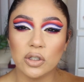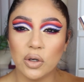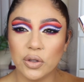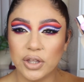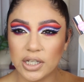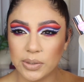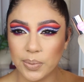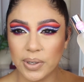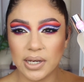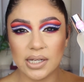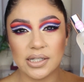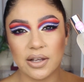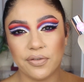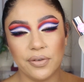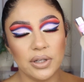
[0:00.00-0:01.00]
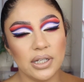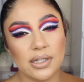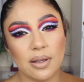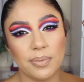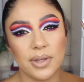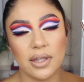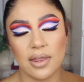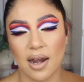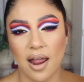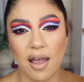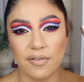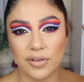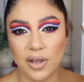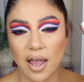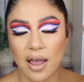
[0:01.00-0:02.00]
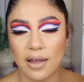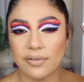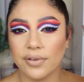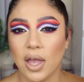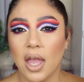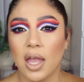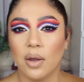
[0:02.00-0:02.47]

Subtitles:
So this one is definitely something that I have to have